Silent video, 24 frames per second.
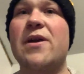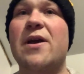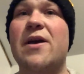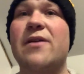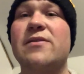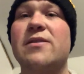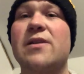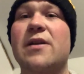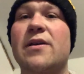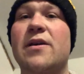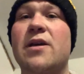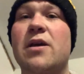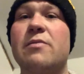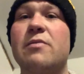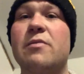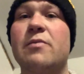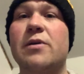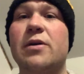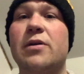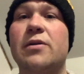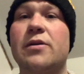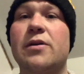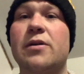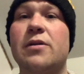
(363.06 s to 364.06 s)
has that
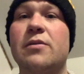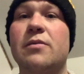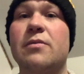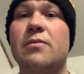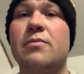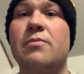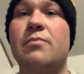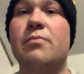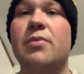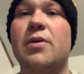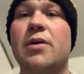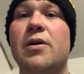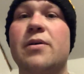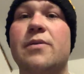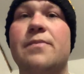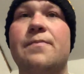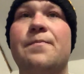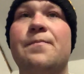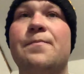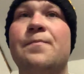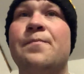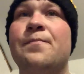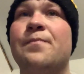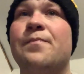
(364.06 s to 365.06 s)
capability, but
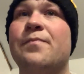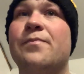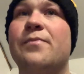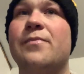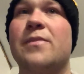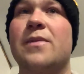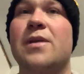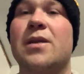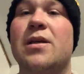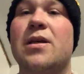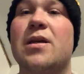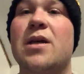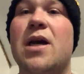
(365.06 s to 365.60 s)
he